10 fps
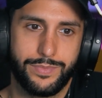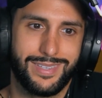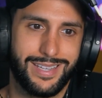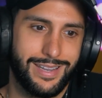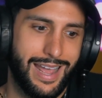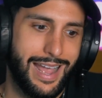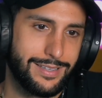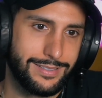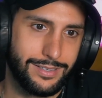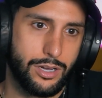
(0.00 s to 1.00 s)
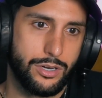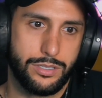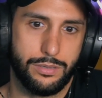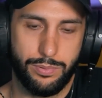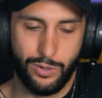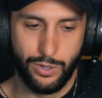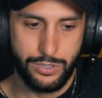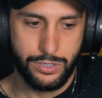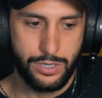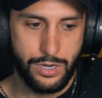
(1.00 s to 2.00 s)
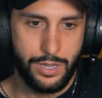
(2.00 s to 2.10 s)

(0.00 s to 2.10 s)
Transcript: it hasn't gotten the push.